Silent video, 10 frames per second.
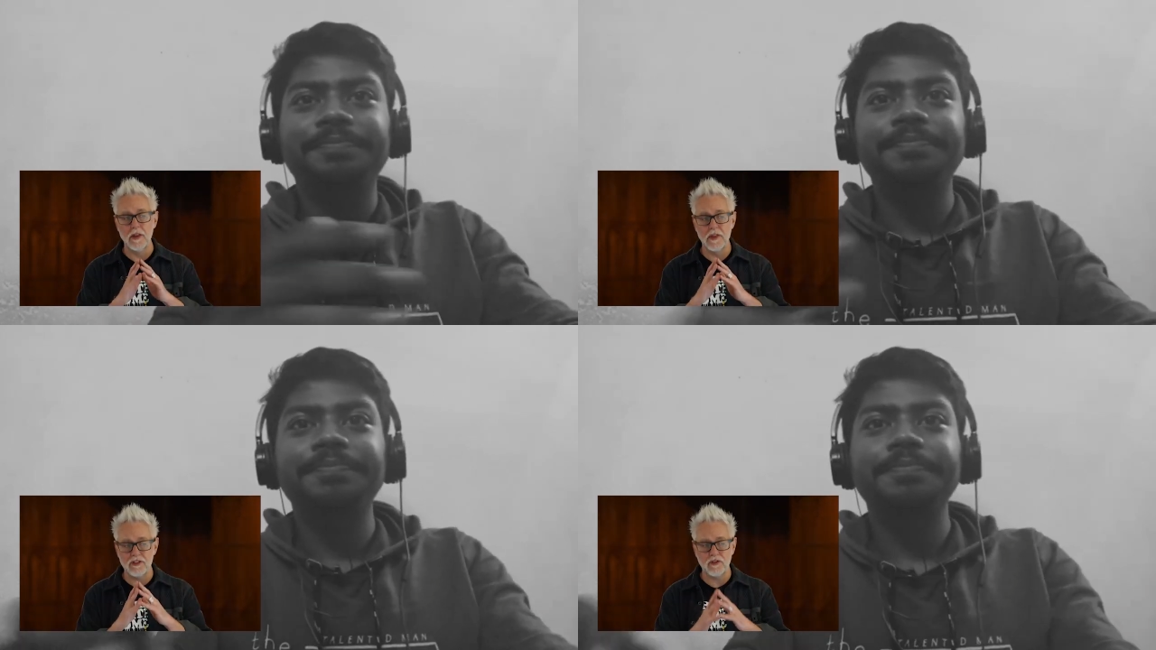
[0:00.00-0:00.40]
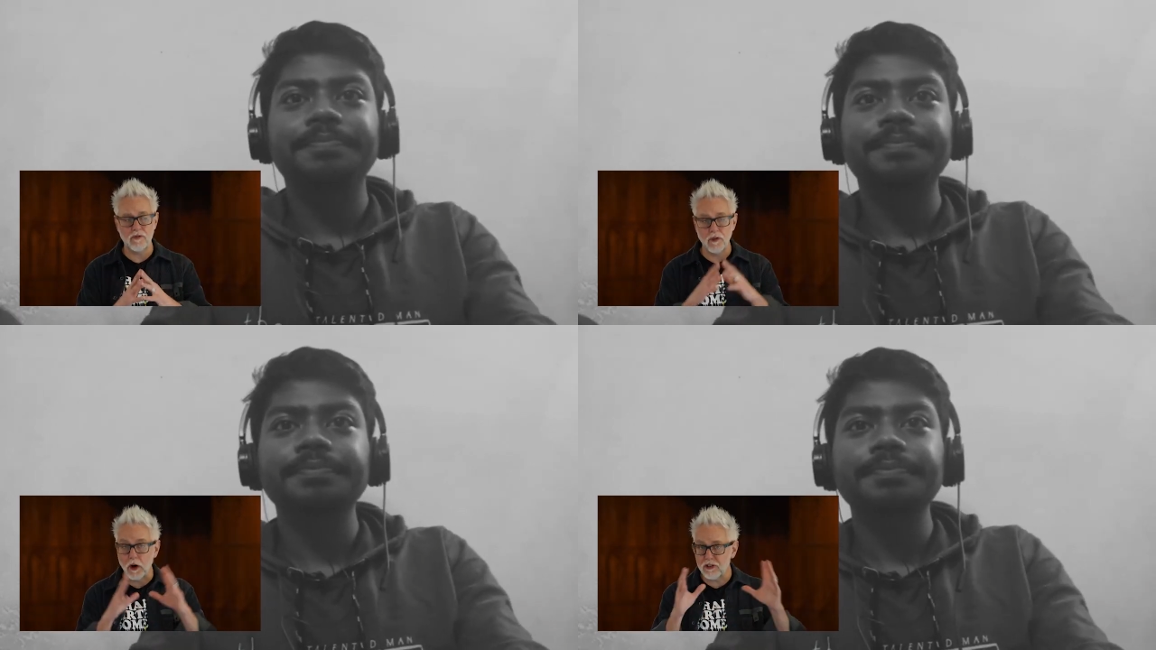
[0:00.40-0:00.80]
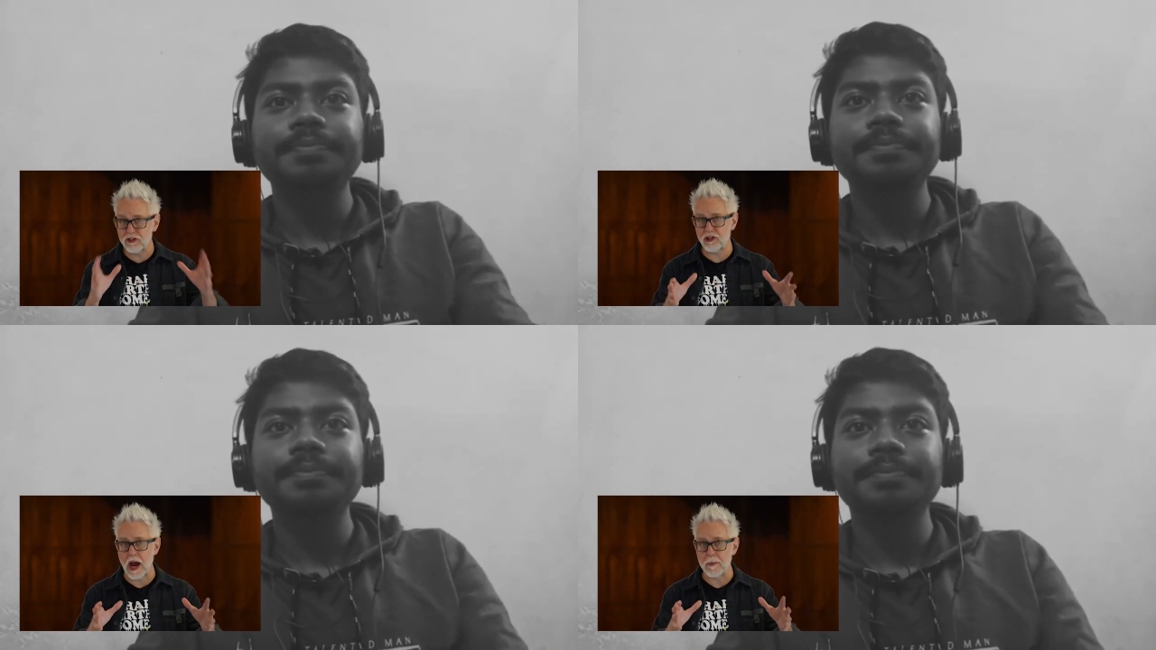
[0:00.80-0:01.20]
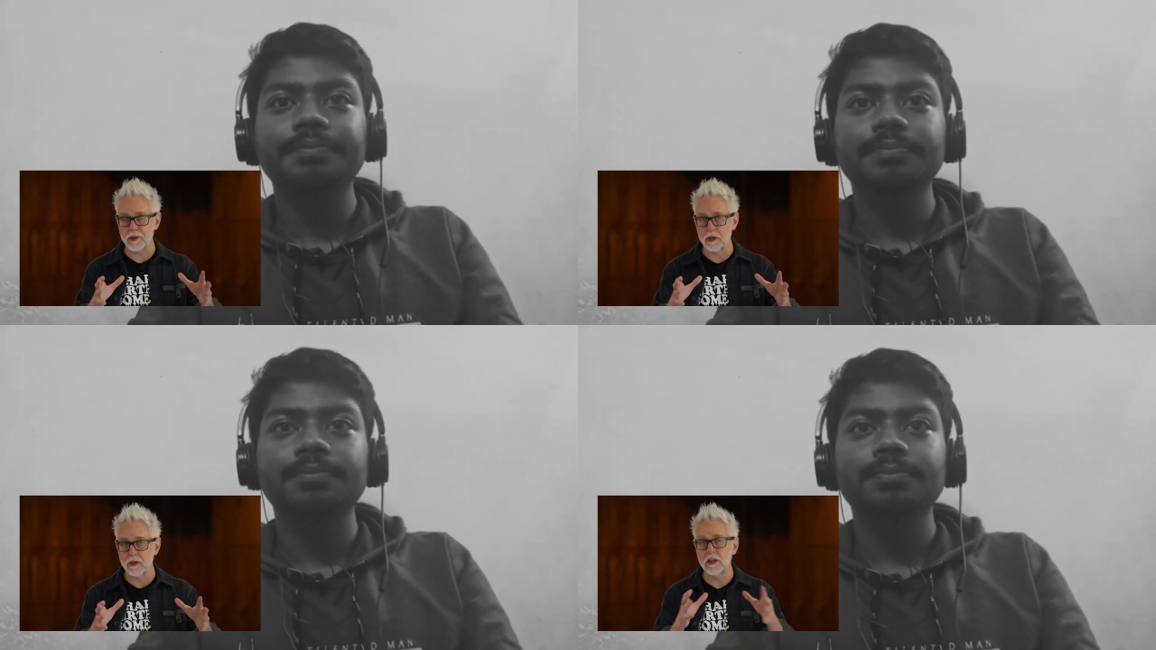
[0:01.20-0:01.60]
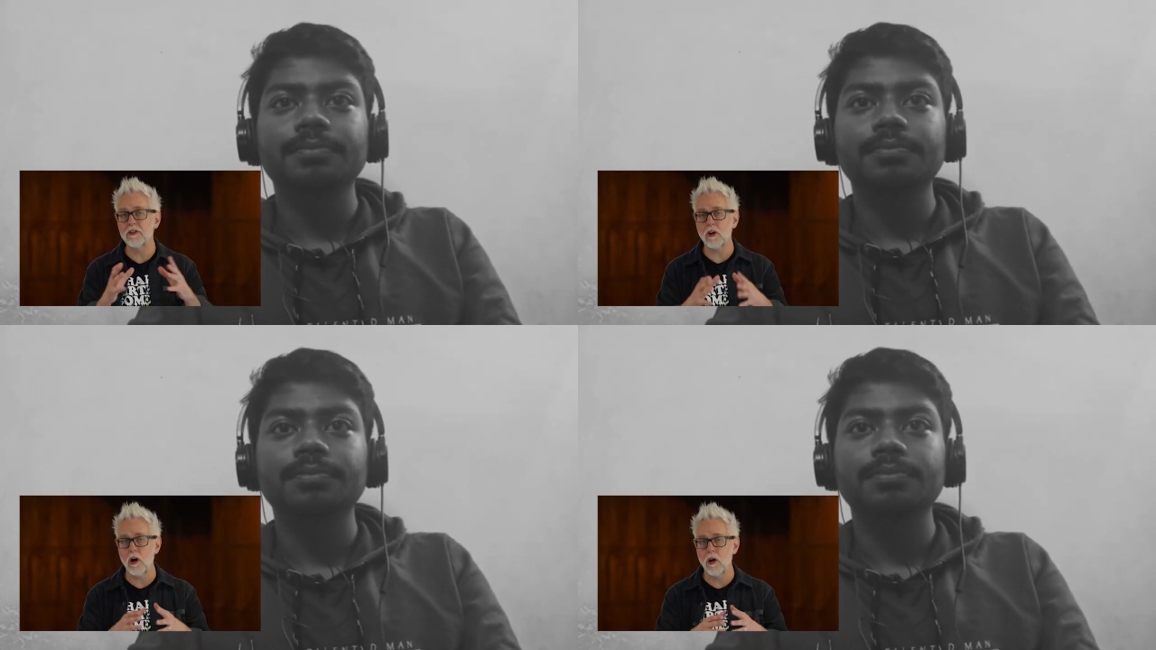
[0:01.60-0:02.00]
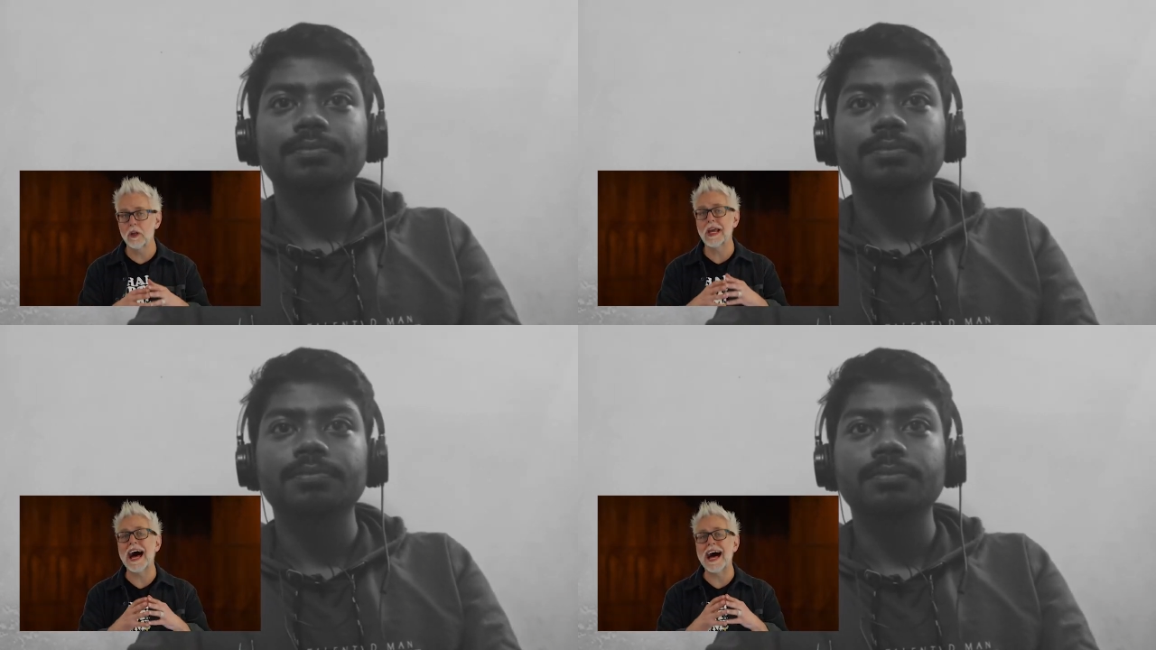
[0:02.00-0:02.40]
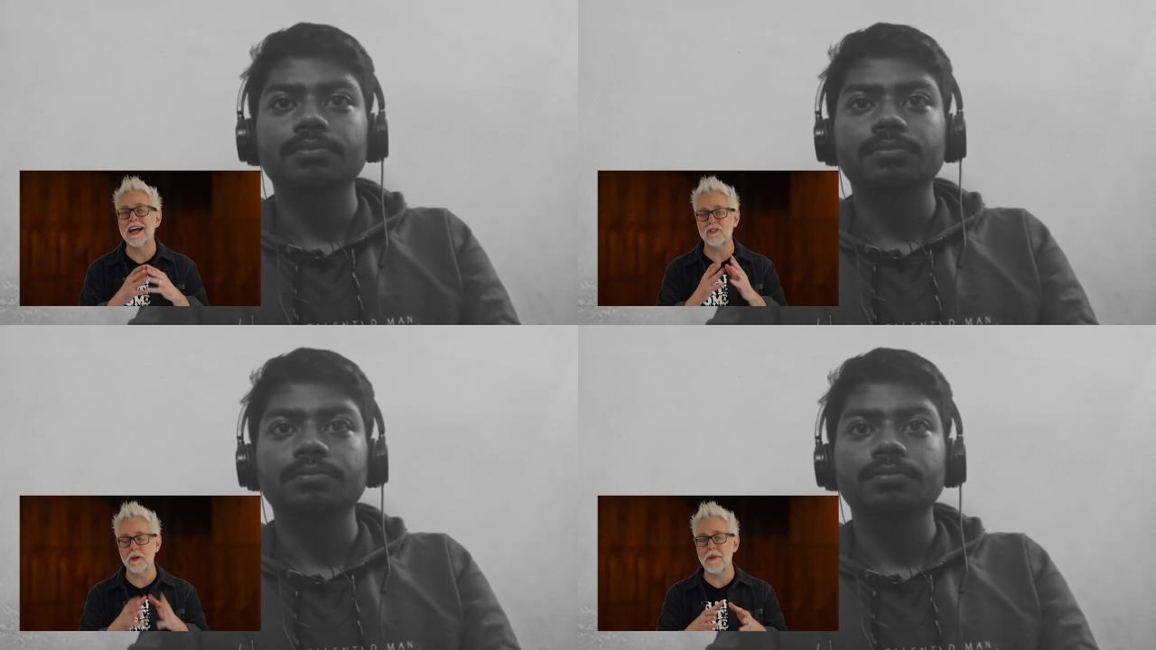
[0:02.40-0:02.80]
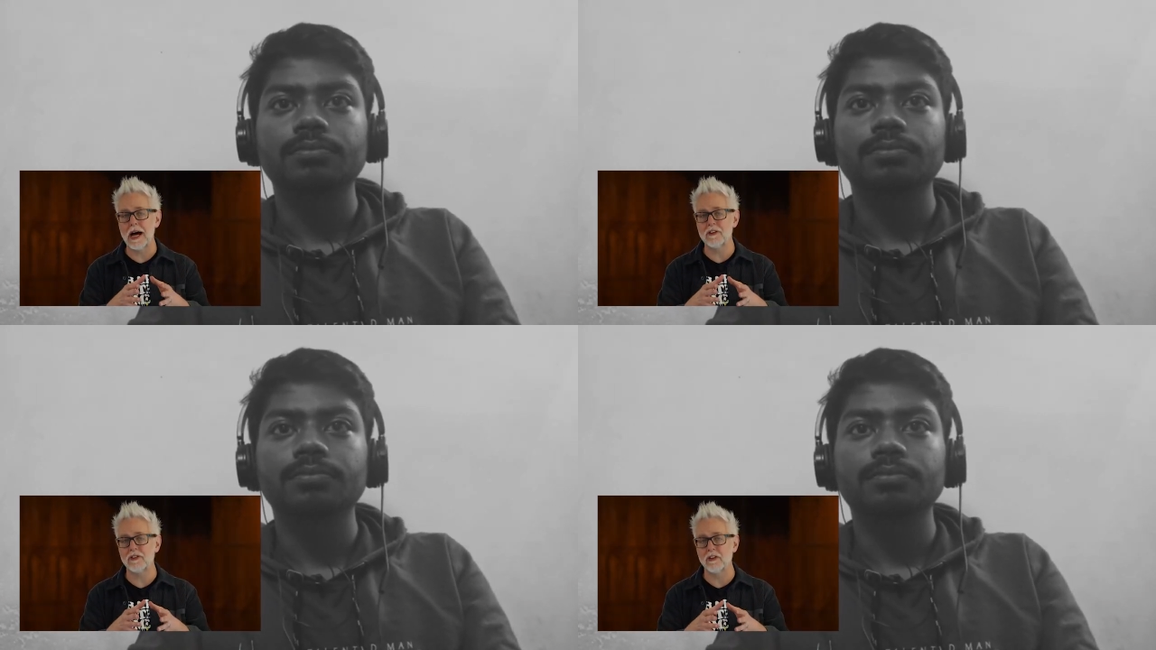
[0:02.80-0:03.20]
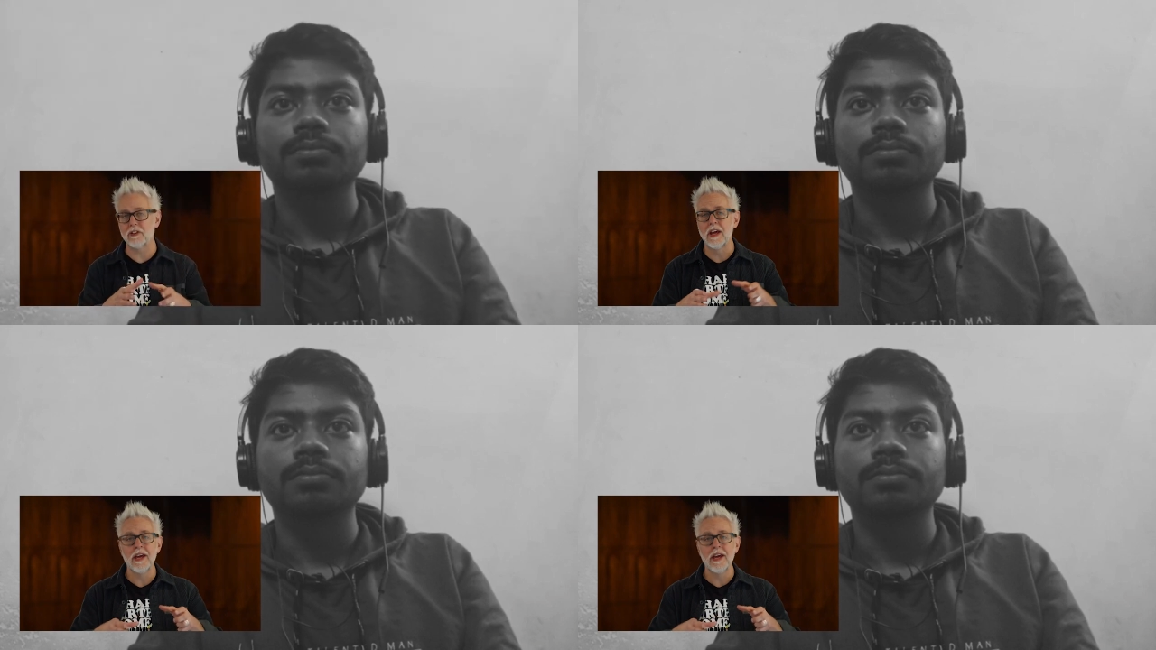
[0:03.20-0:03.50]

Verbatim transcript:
Speaker 1: This first chapter is called Gods and Monsters.